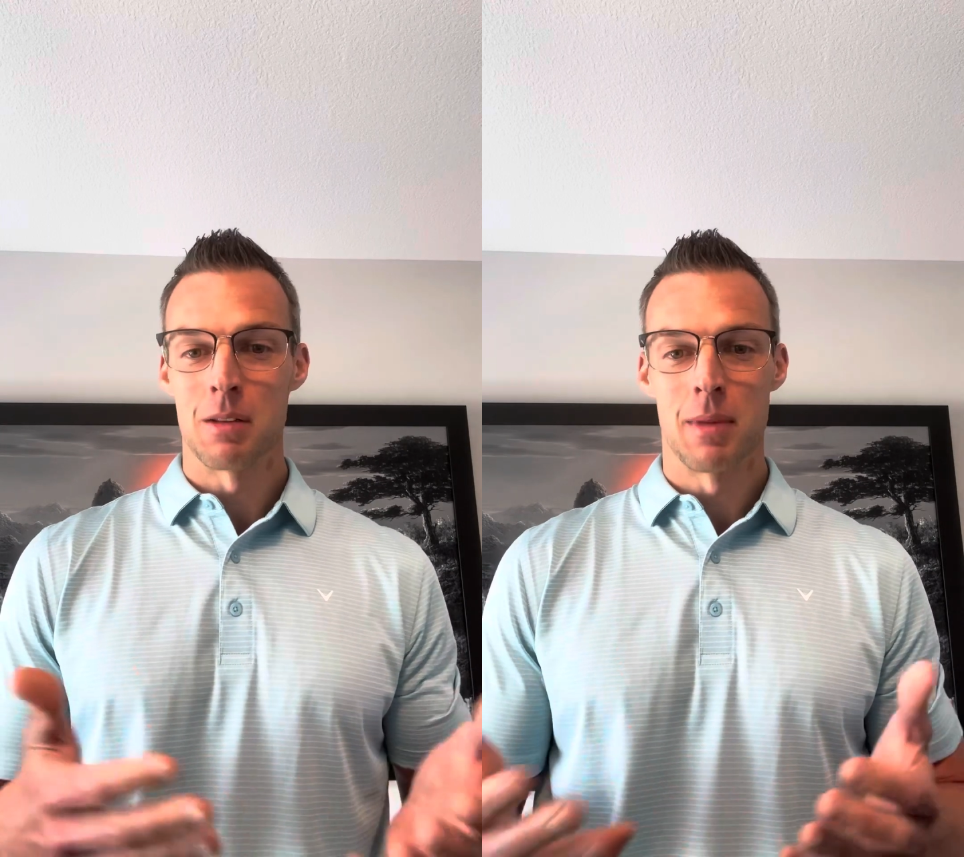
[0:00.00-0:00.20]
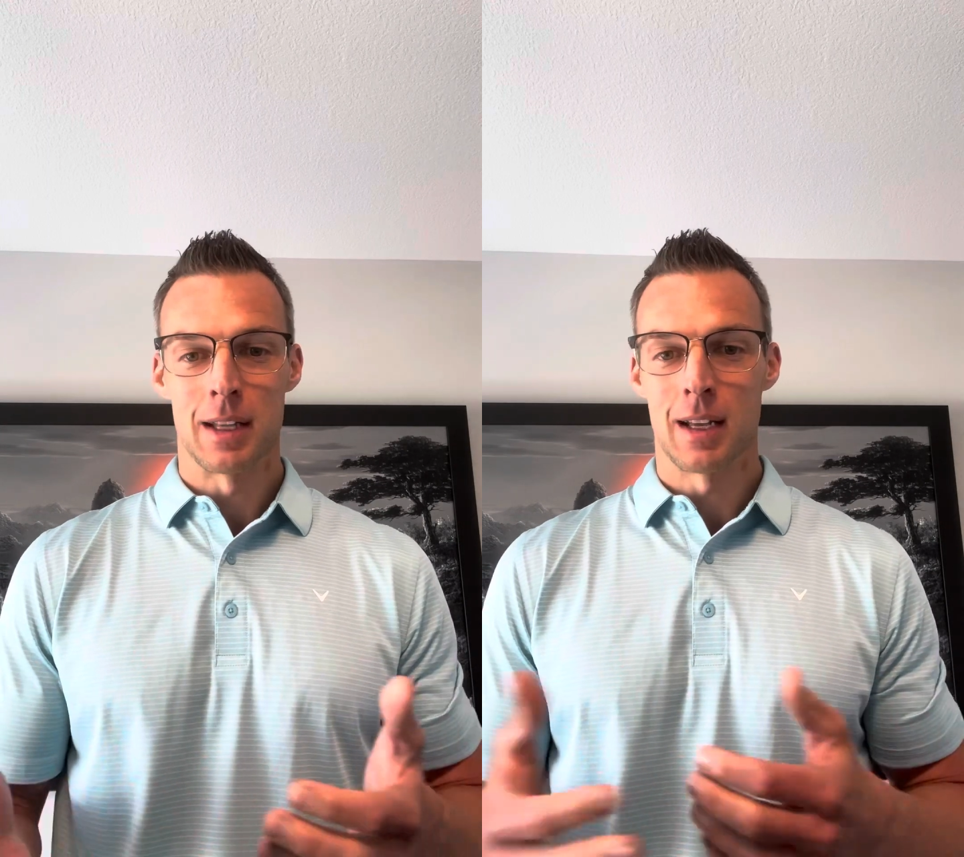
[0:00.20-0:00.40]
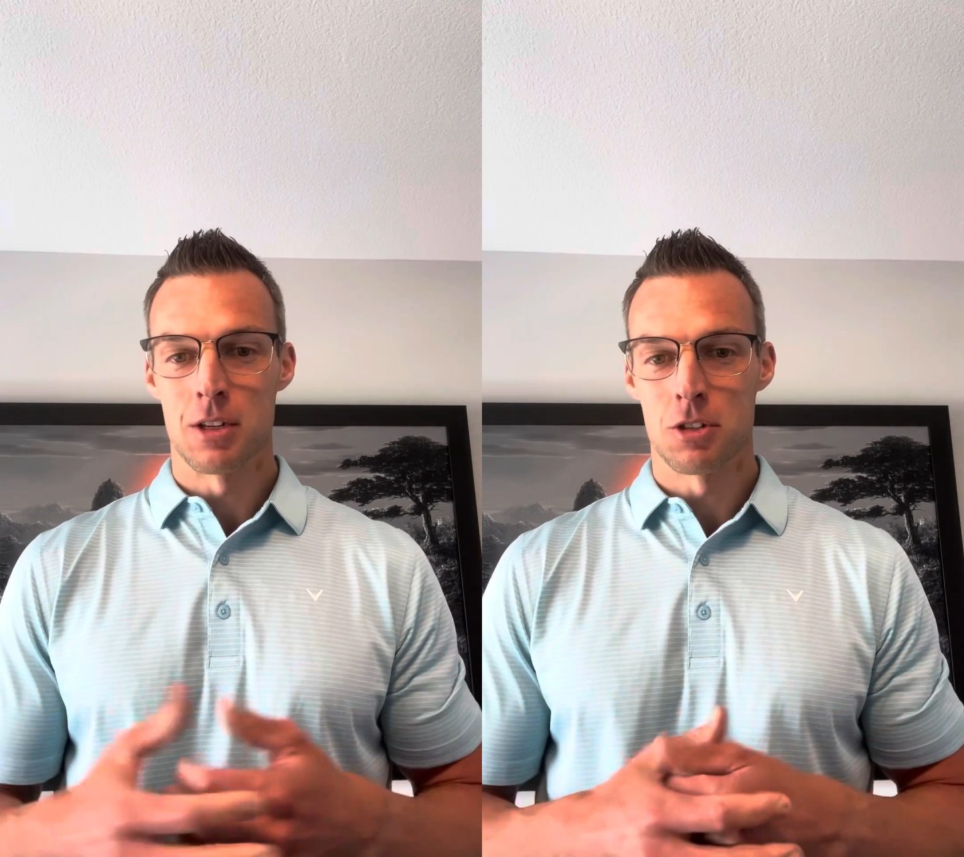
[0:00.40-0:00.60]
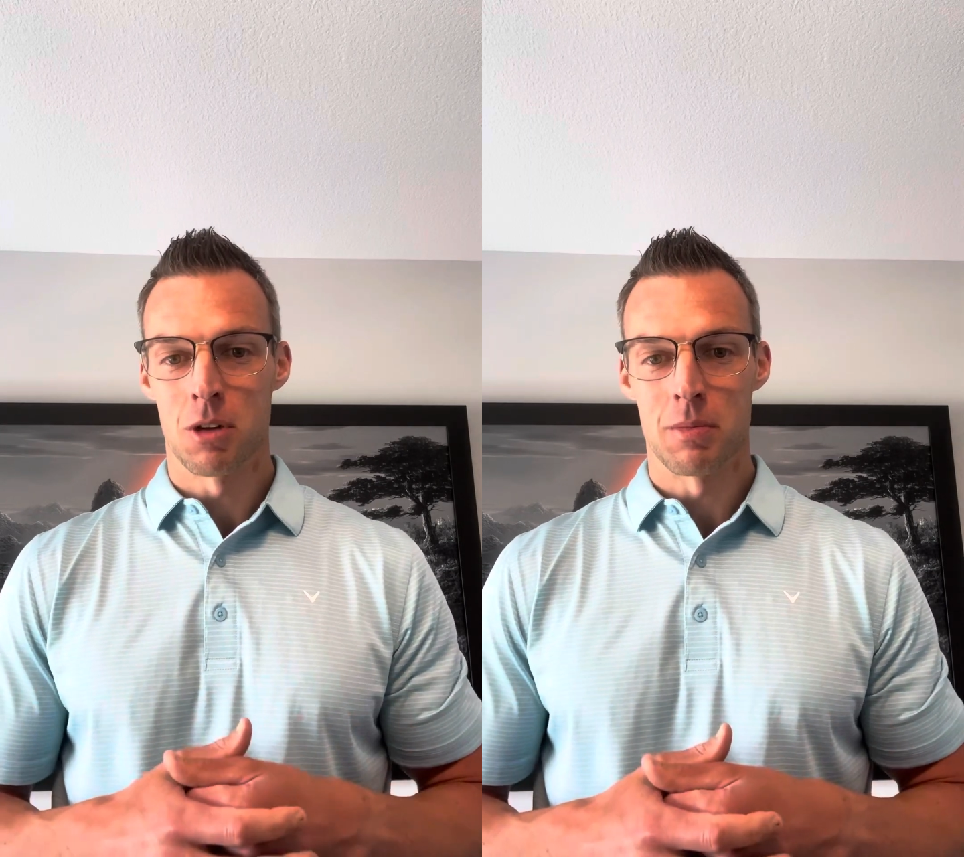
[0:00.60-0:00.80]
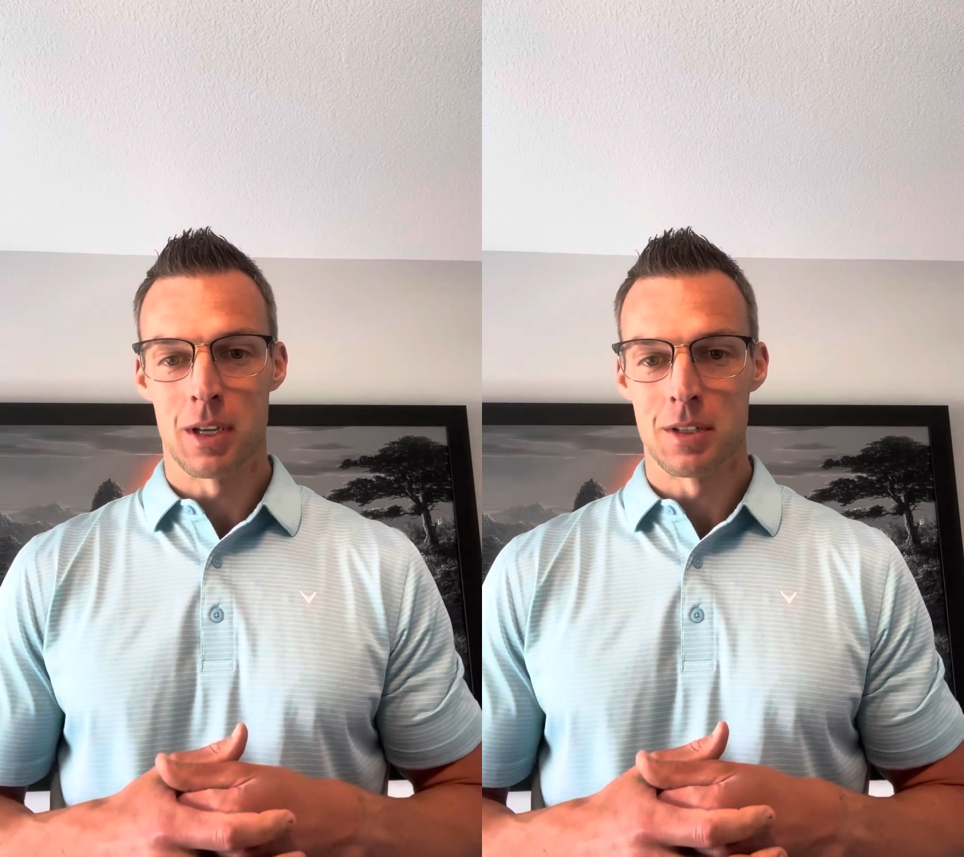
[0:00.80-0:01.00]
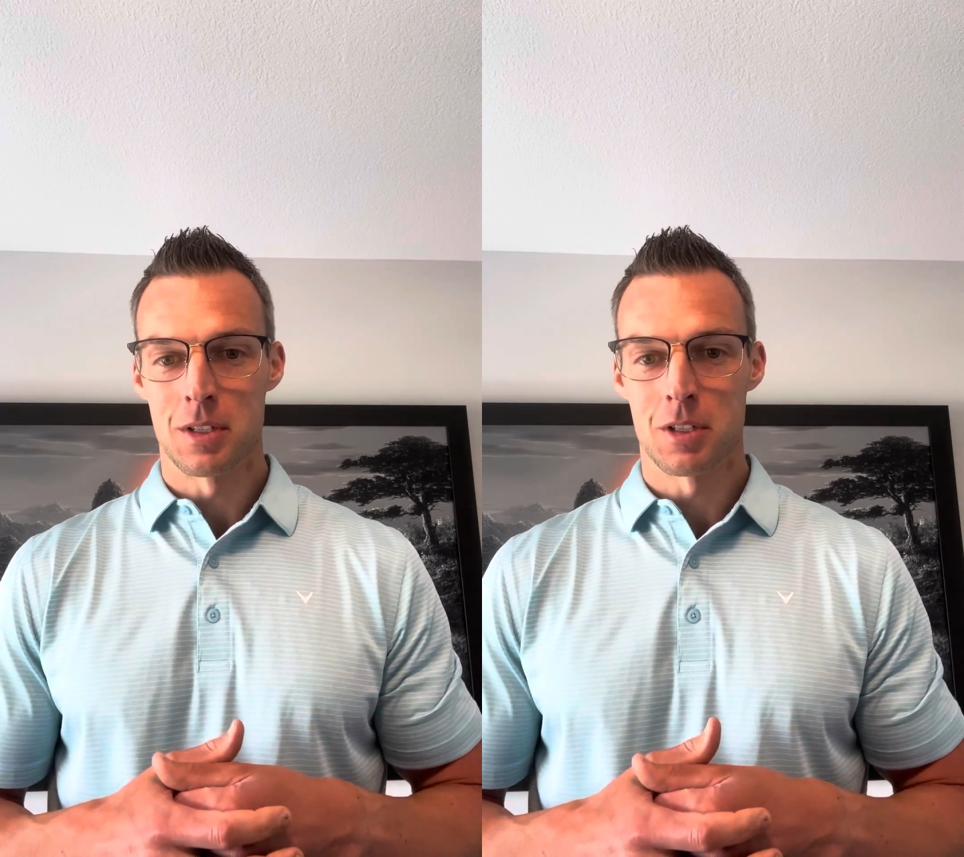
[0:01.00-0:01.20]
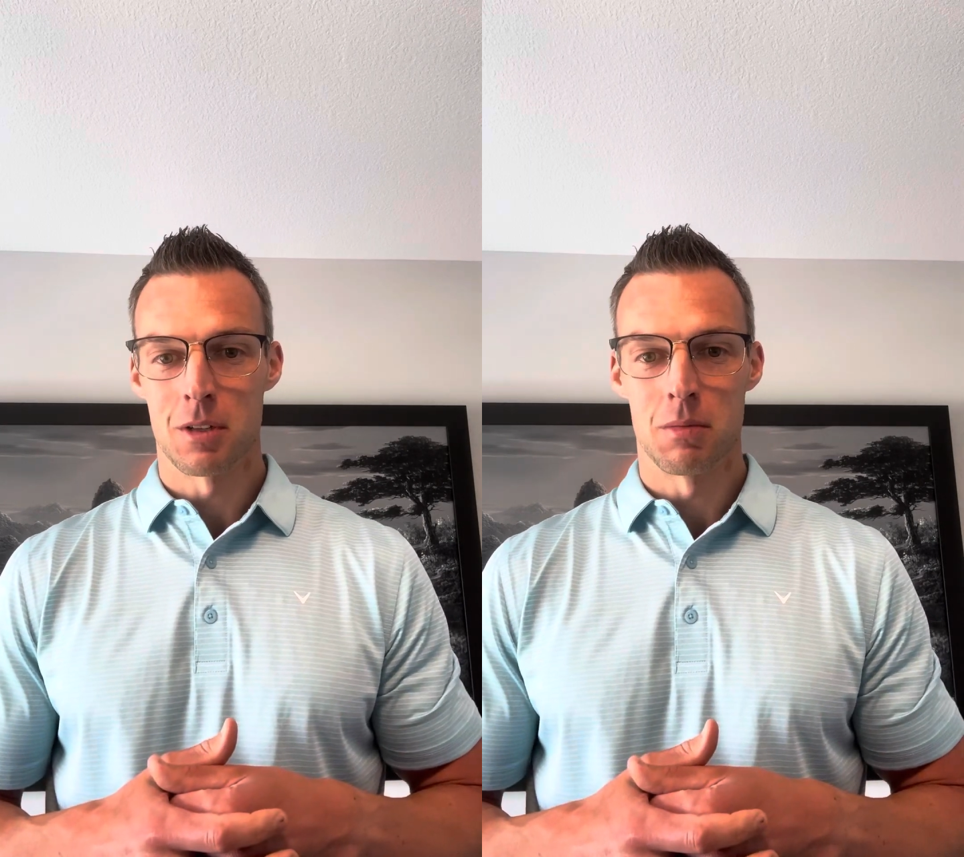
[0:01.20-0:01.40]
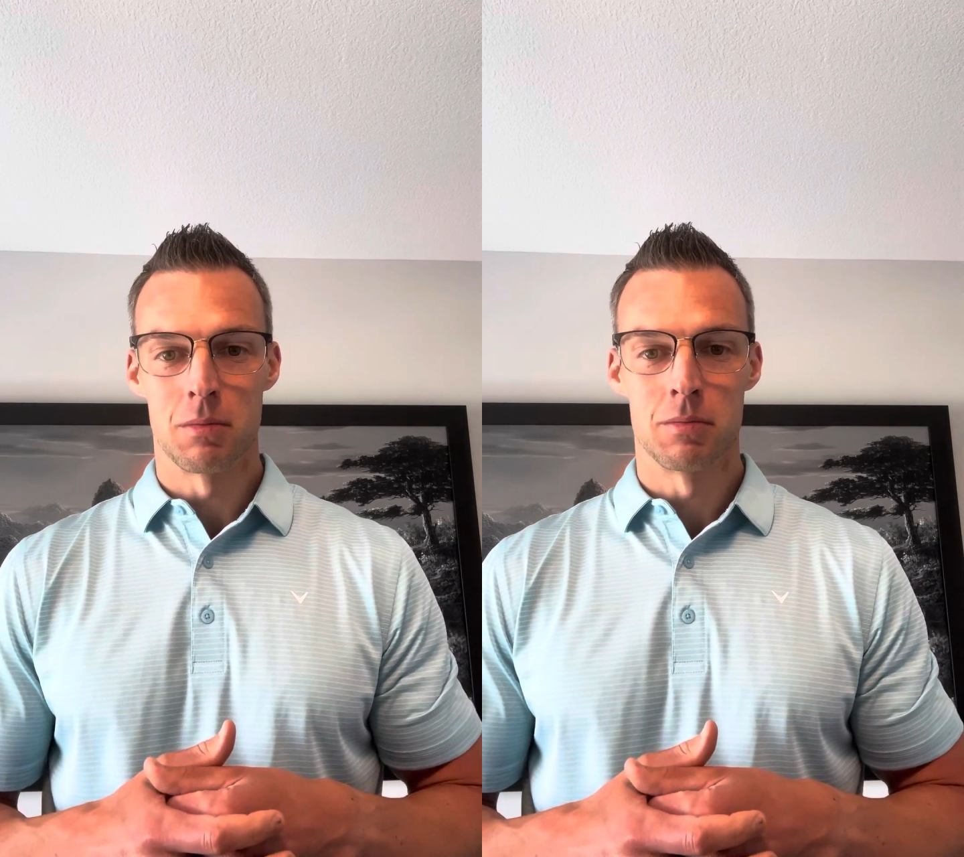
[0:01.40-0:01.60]
make that jump because of
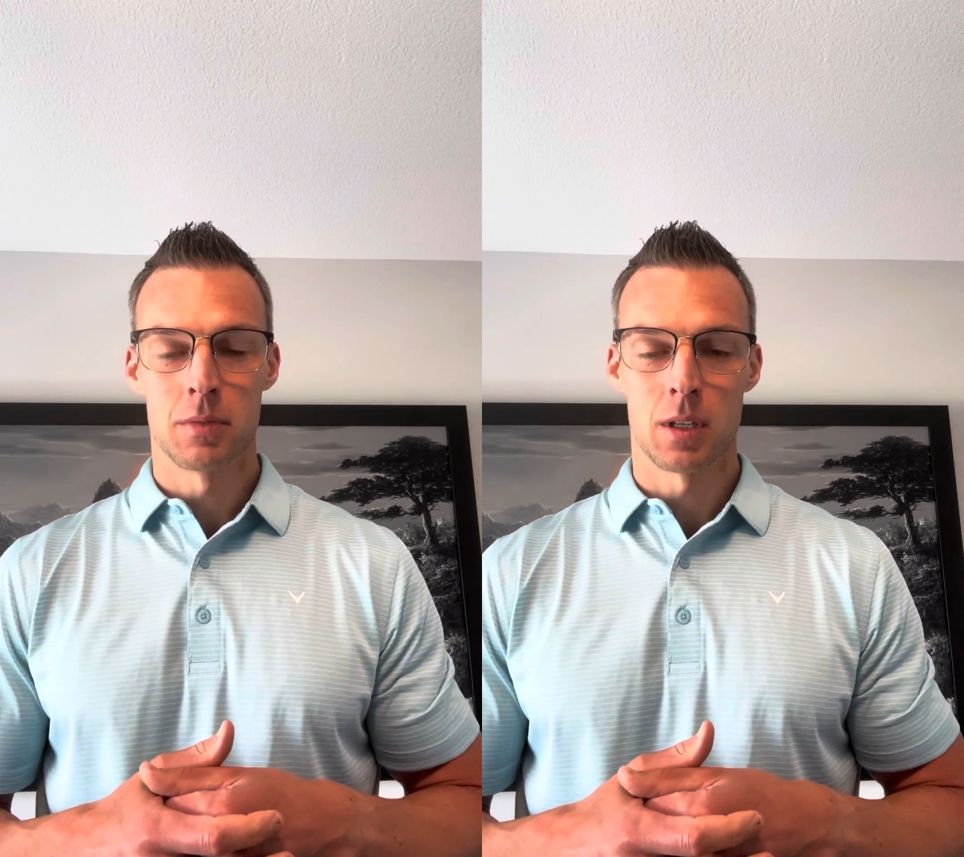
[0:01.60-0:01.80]
some